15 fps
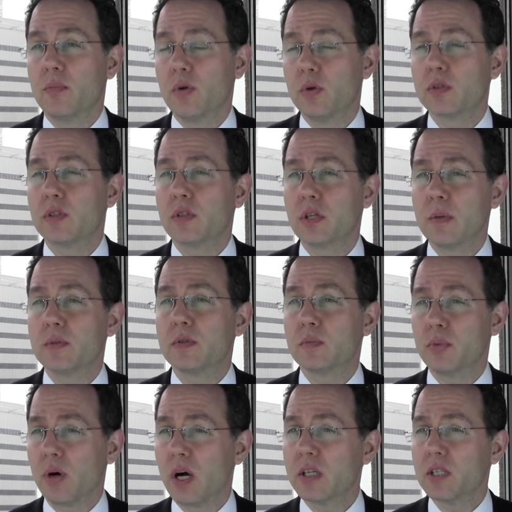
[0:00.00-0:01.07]
those types
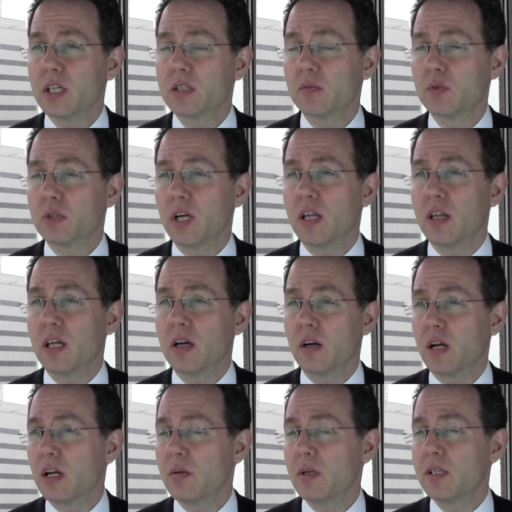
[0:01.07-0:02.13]
of projects which I think are
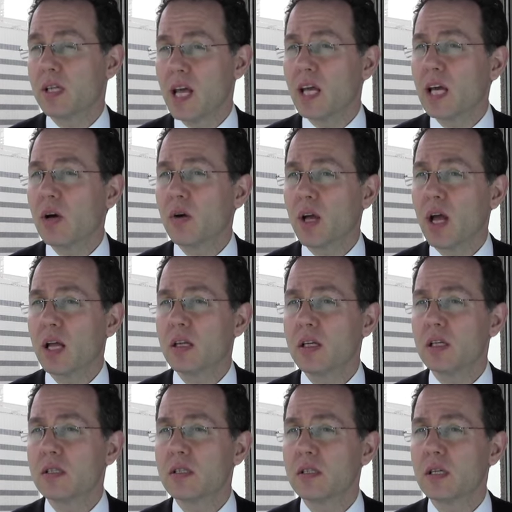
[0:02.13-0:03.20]
going to be takeout
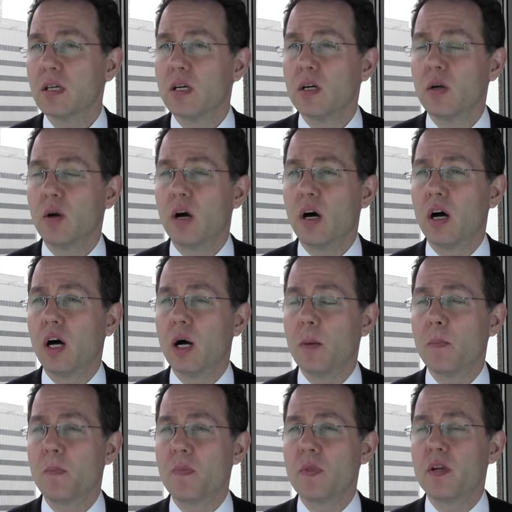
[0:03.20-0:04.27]
candidates
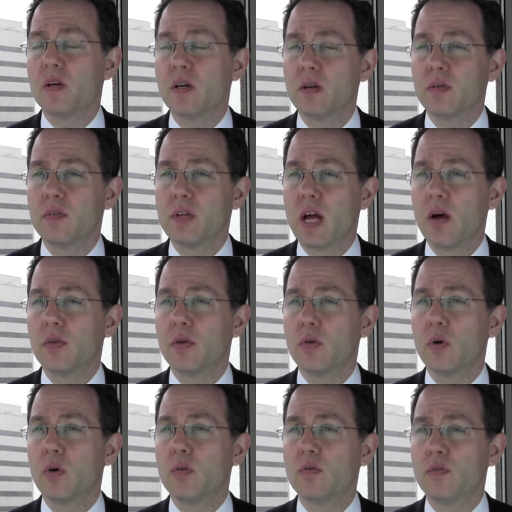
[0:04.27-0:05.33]
down the
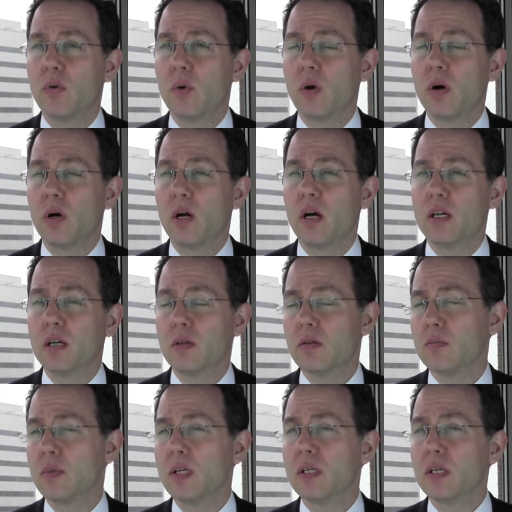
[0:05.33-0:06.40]
road for either
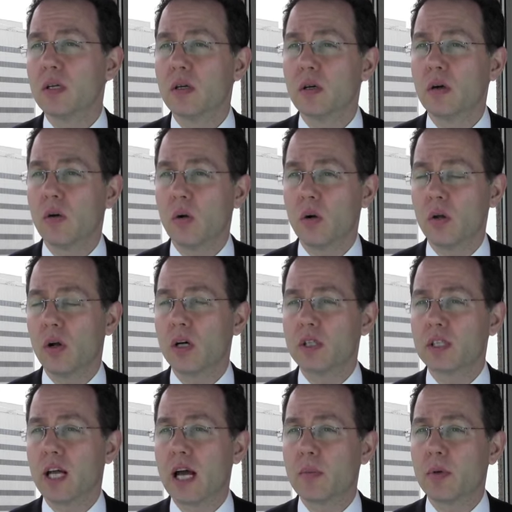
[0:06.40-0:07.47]
mid-tier or
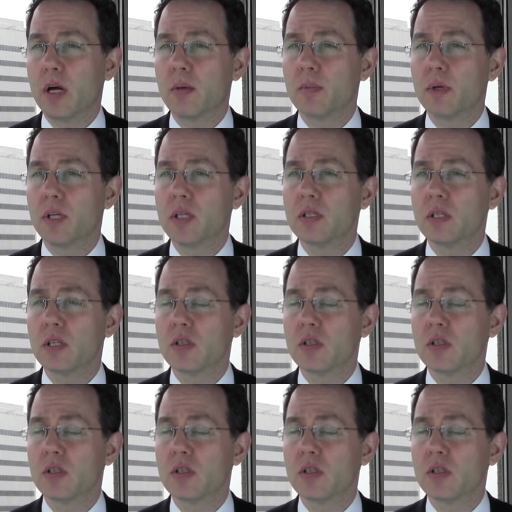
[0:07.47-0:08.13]
large-cap companies.